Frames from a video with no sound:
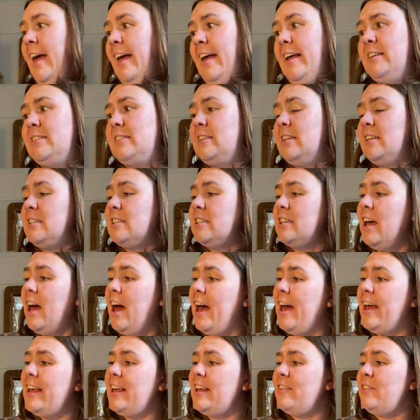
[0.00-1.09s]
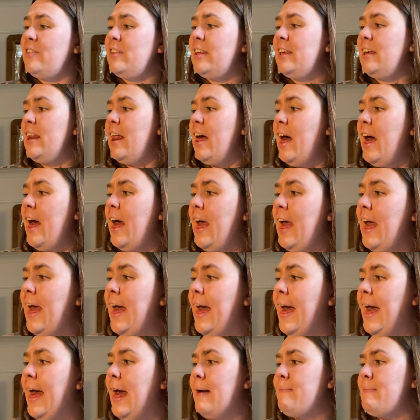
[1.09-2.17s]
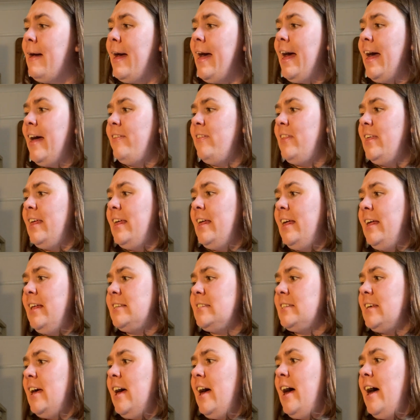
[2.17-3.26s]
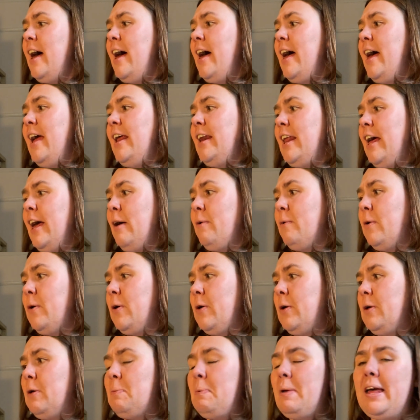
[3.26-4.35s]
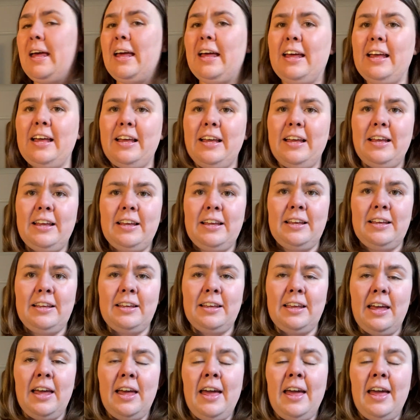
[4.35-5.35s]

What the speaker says: it's the time that I am and the time I will be.